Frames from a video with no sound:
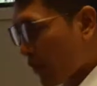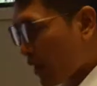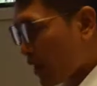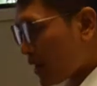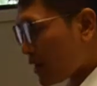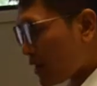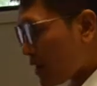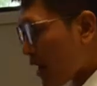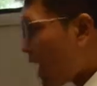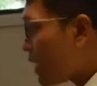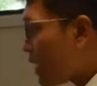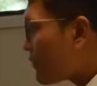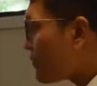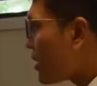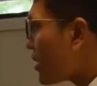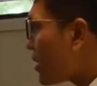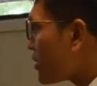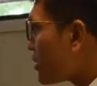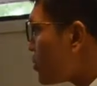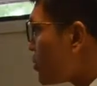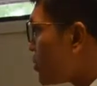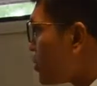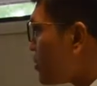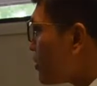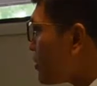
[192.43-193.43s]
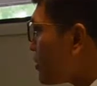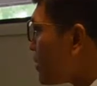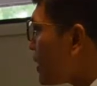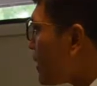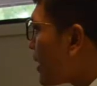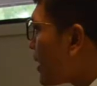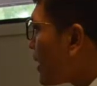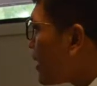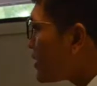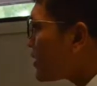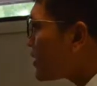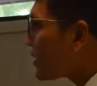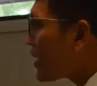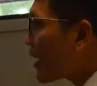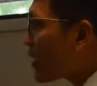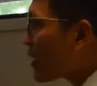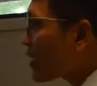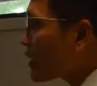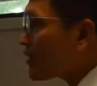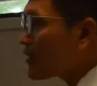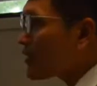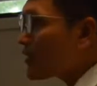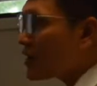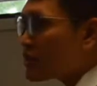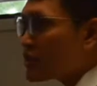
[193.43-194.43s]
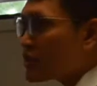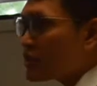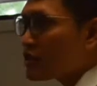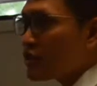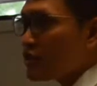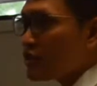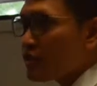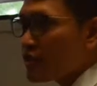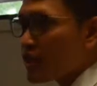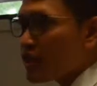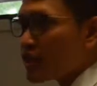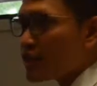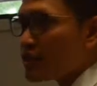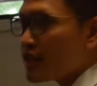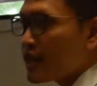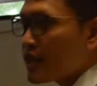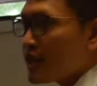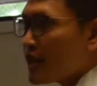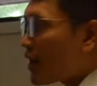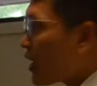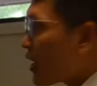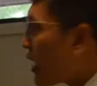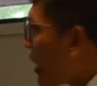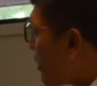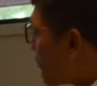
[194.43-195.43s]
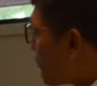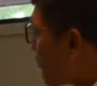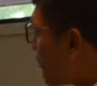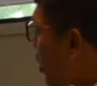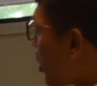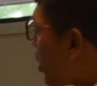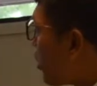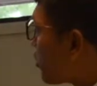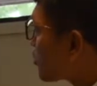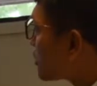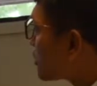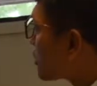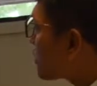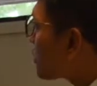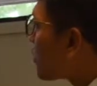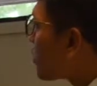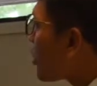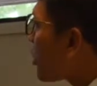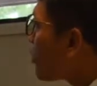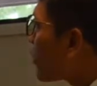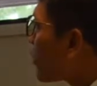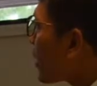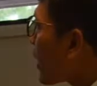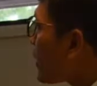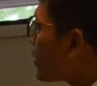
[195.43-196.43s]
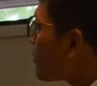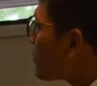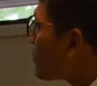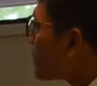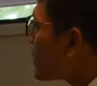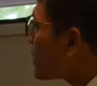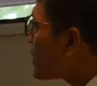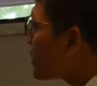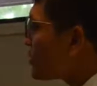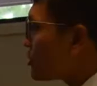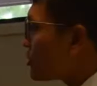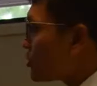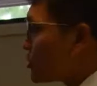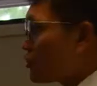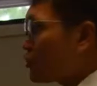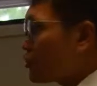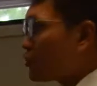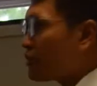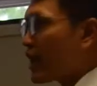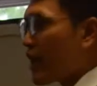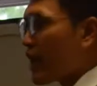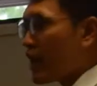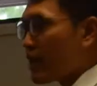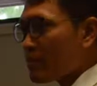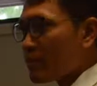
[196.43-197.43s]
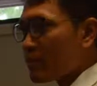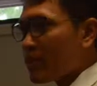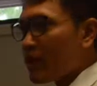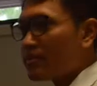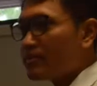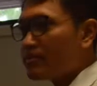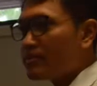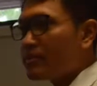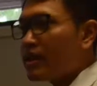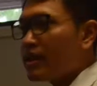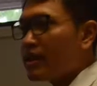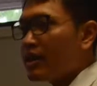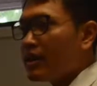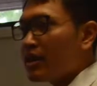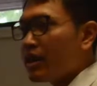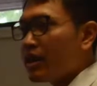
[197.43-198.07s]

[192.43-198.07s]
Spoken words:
we offer the student undertaking this unit those programs to help them